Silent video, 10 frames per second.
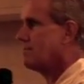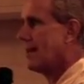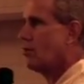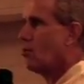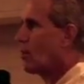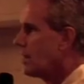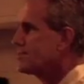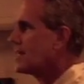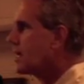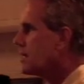I don't wear
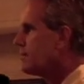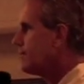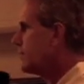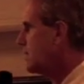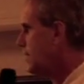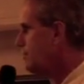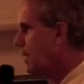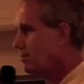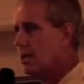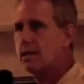lipstick in
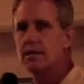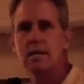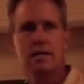public.